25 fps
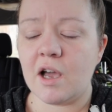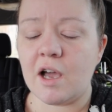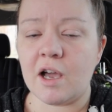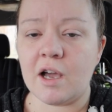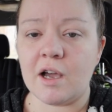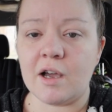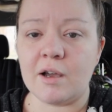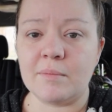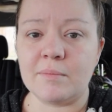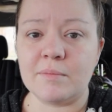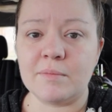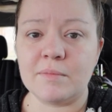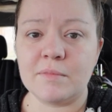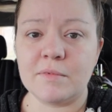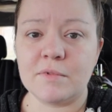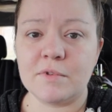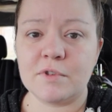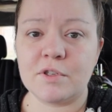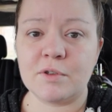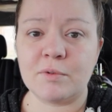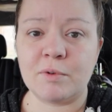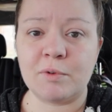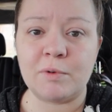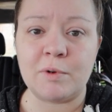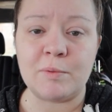Um,
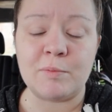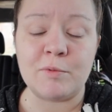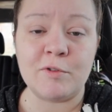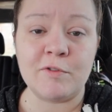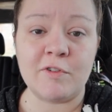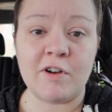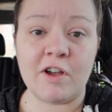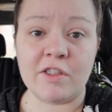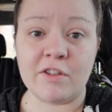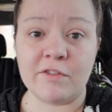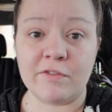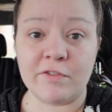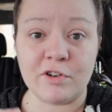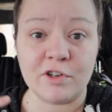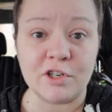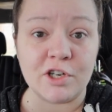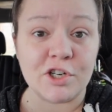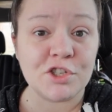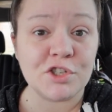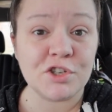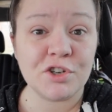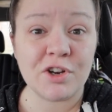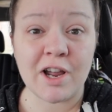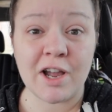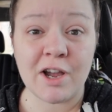so when we move all the
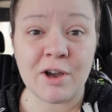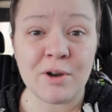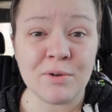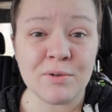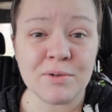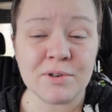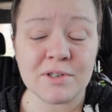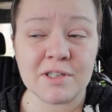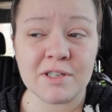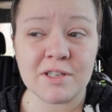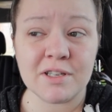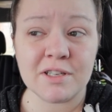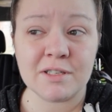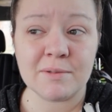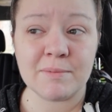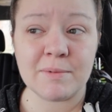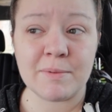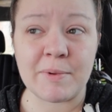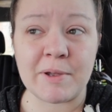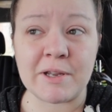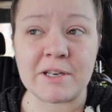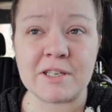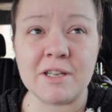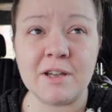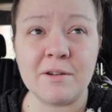furniture out to be
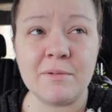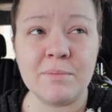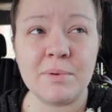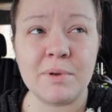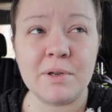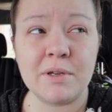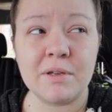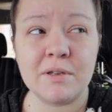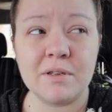picked up